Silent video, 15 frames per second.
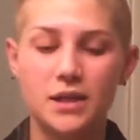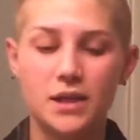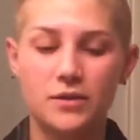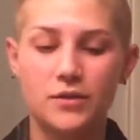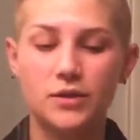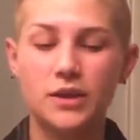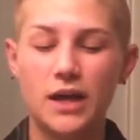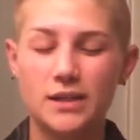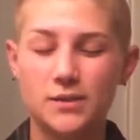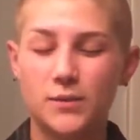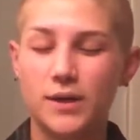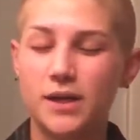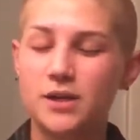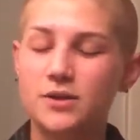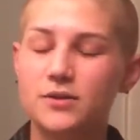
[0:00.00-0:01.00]
The last one
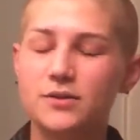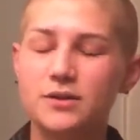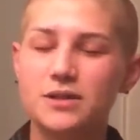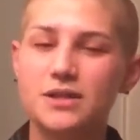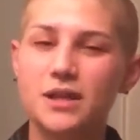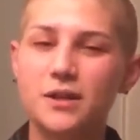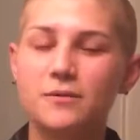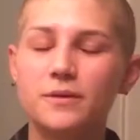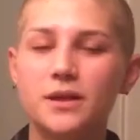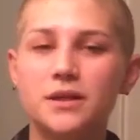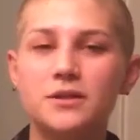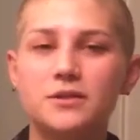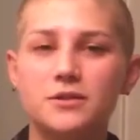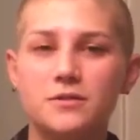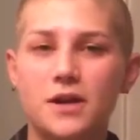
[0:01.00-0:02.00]
I used didn't really
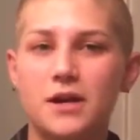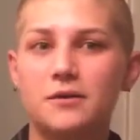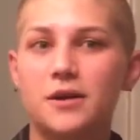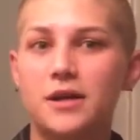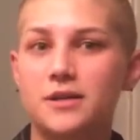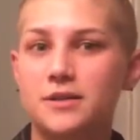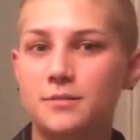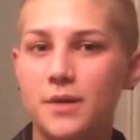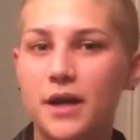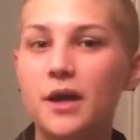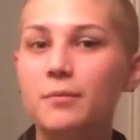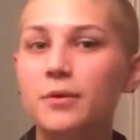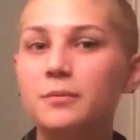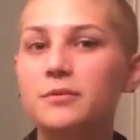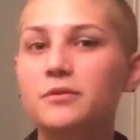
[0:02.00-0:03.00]
do that great as a makeup
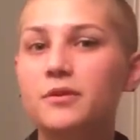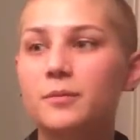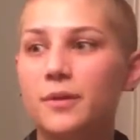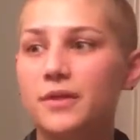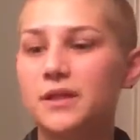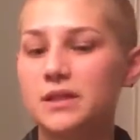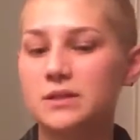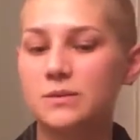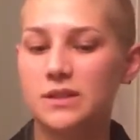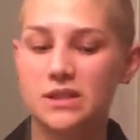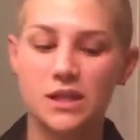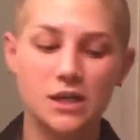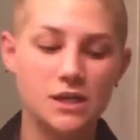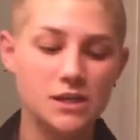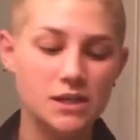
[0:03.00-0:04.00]
remover, but this one
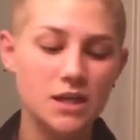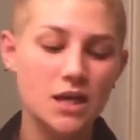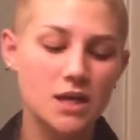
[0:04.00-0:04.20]
does.